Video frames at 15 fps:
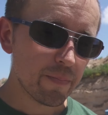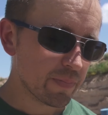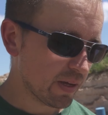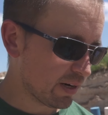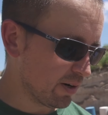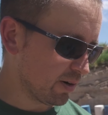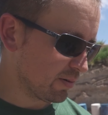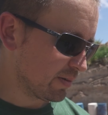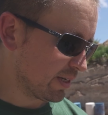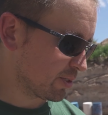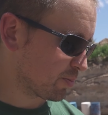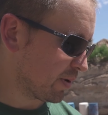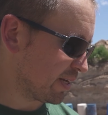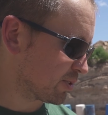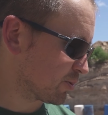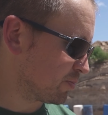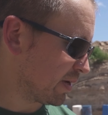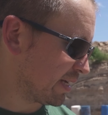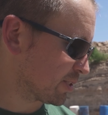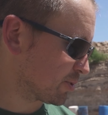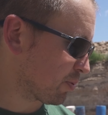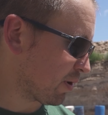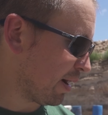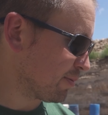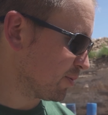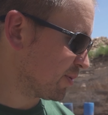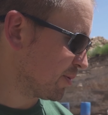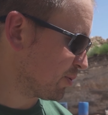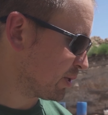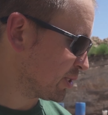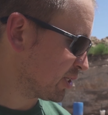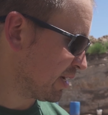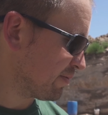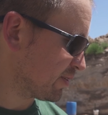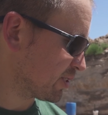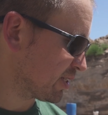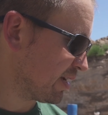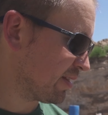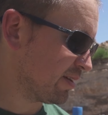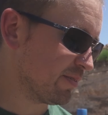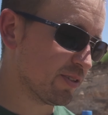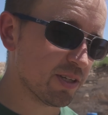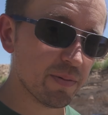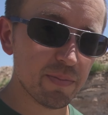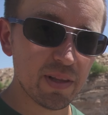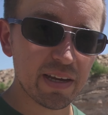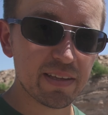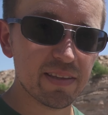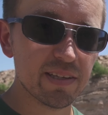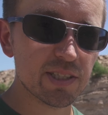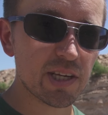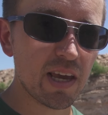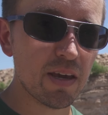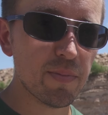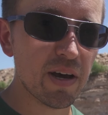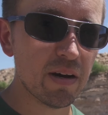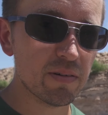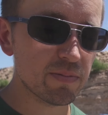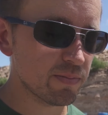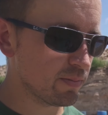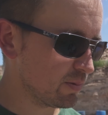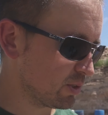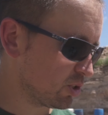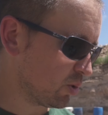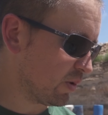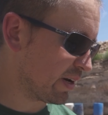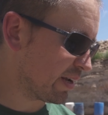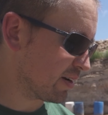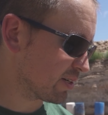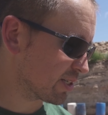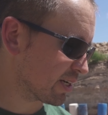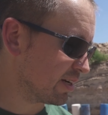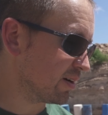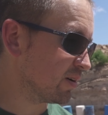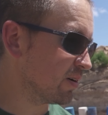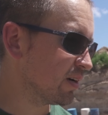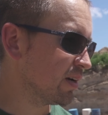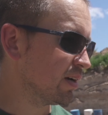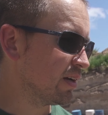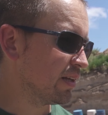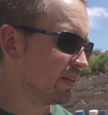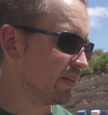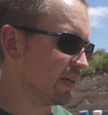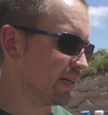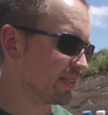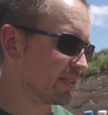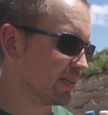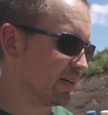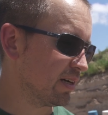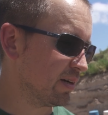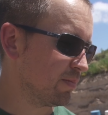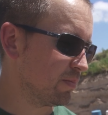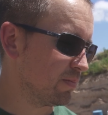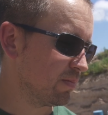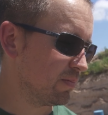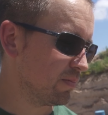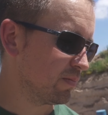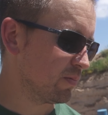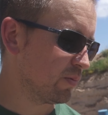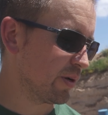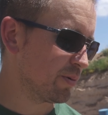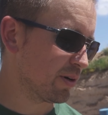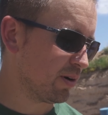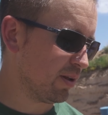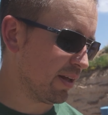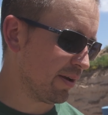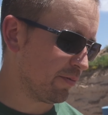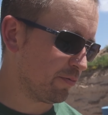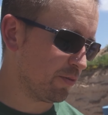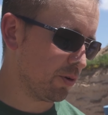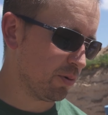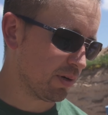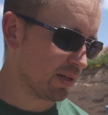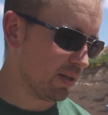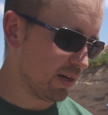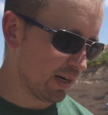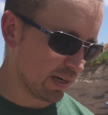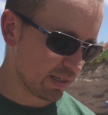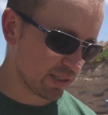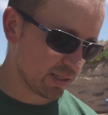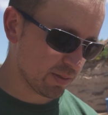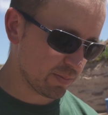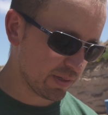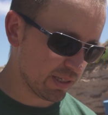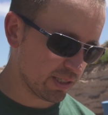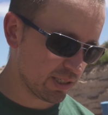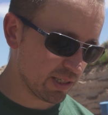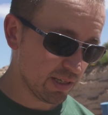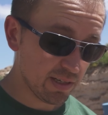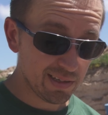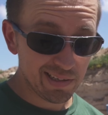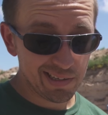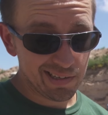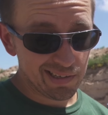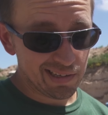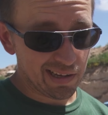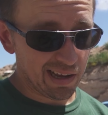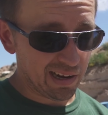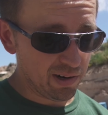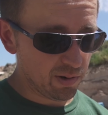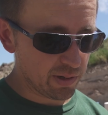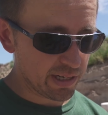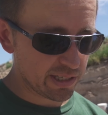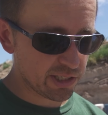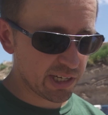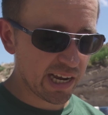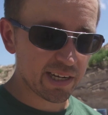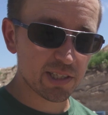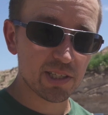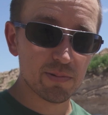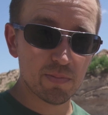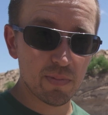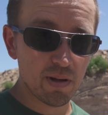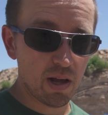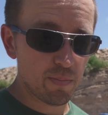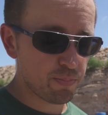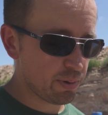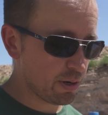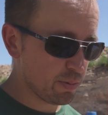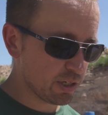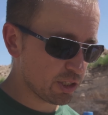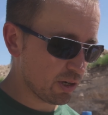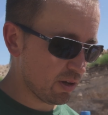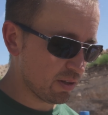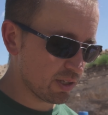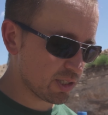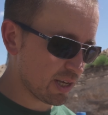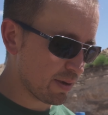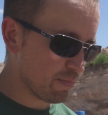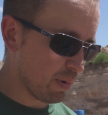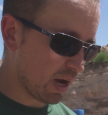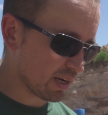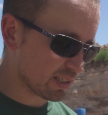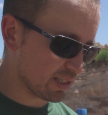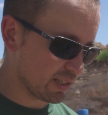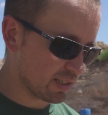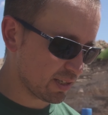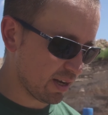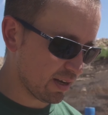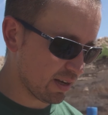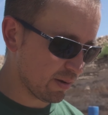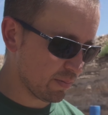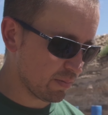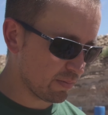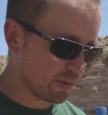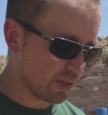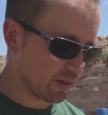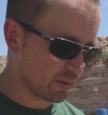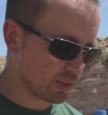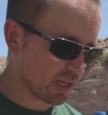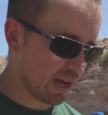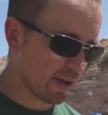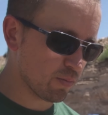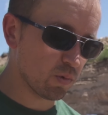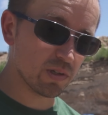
I don't know, it's probably pretty safe to say that if something like this came out 20 years ago, that we would all have fewer Glocks, because, I don't know, it detects pretty much all the same boxes. You know, time